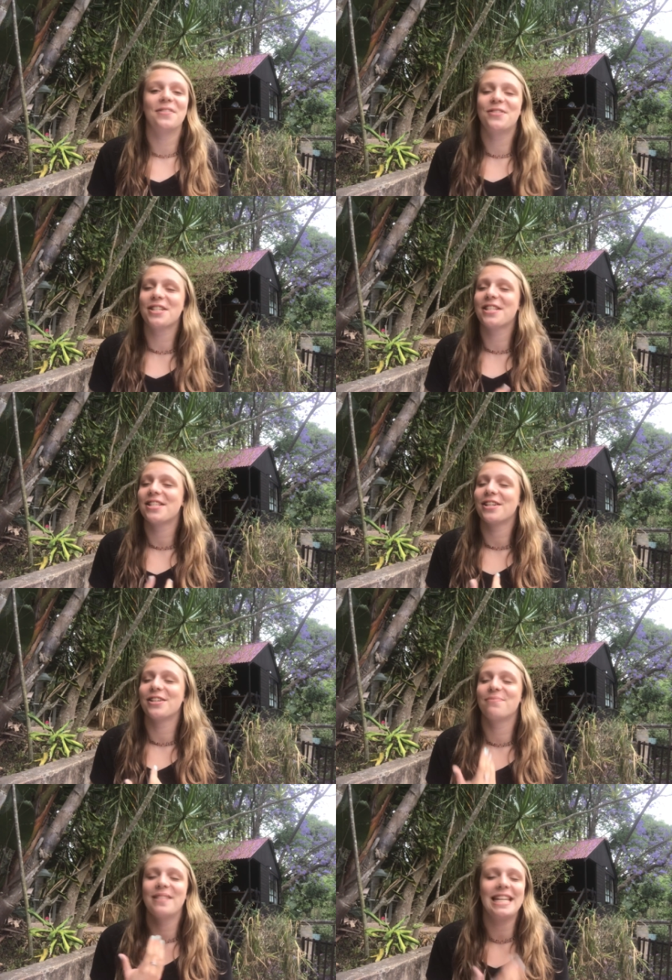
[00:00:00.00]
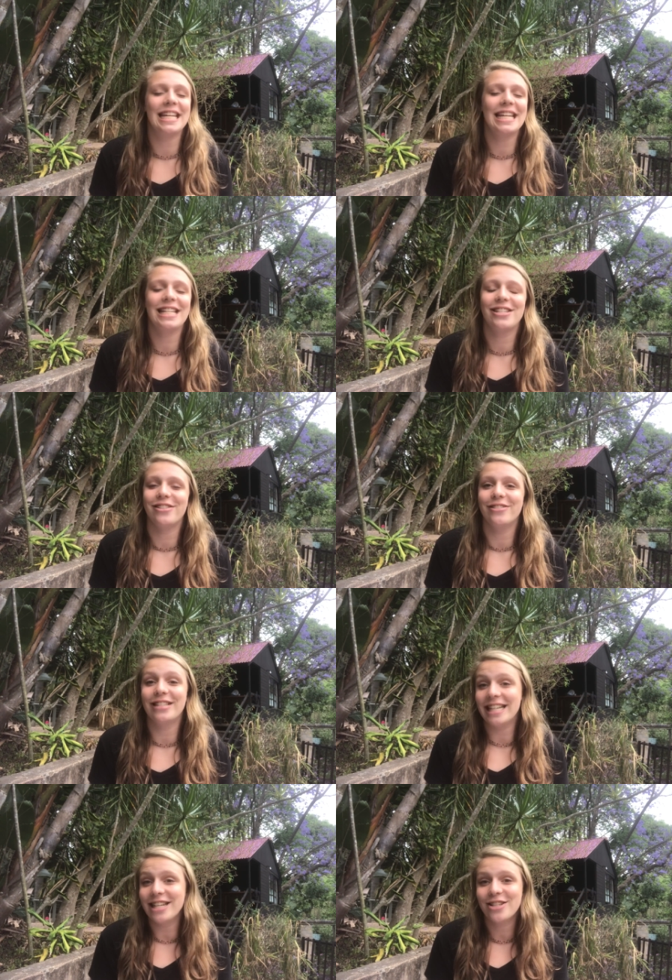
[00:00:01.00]
of just beginning to
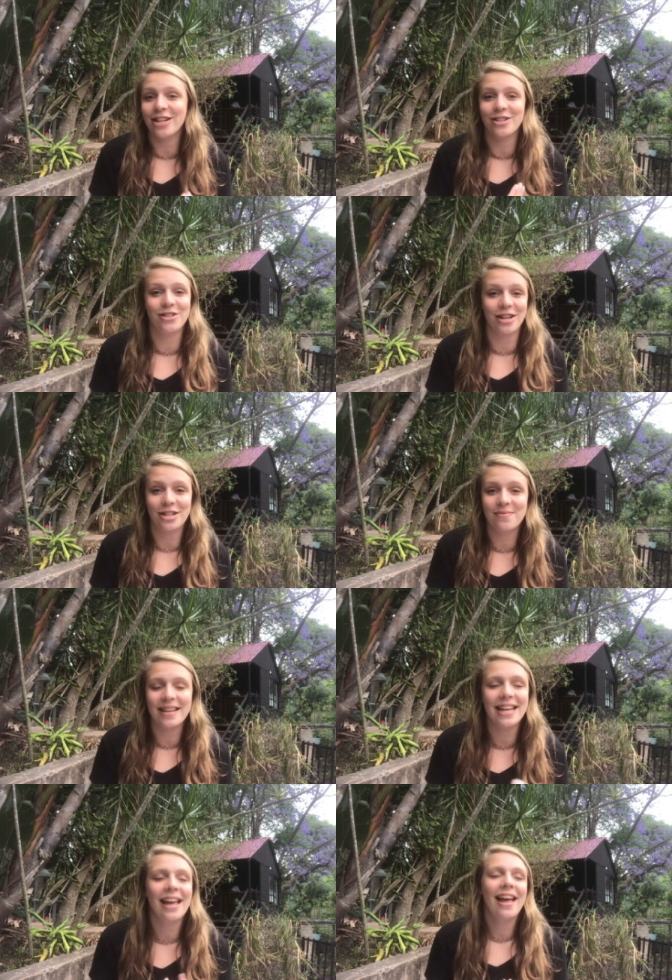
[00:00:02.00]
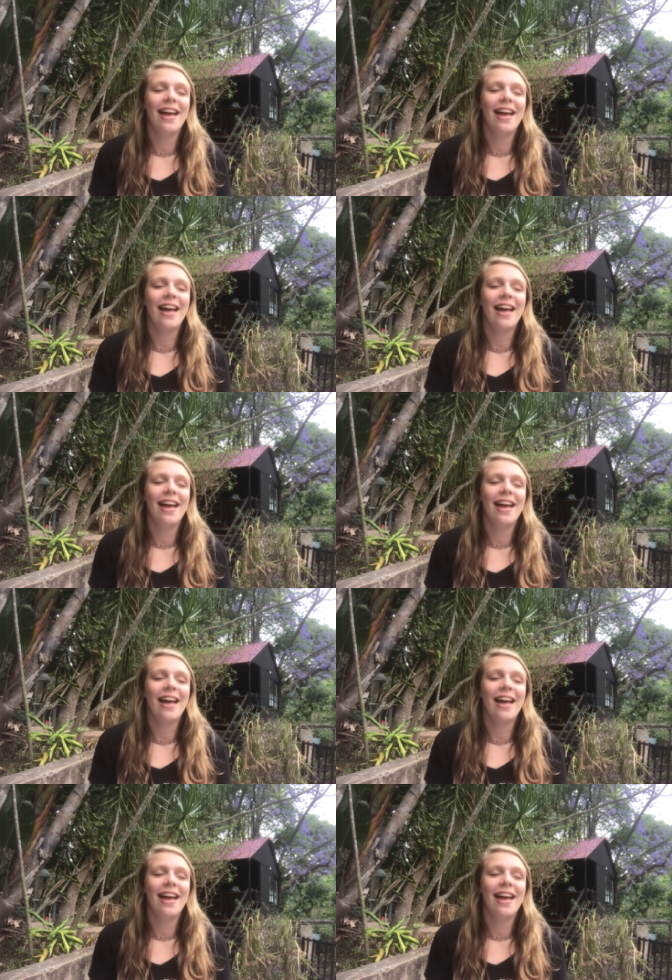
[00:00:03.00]
teach and stretch me.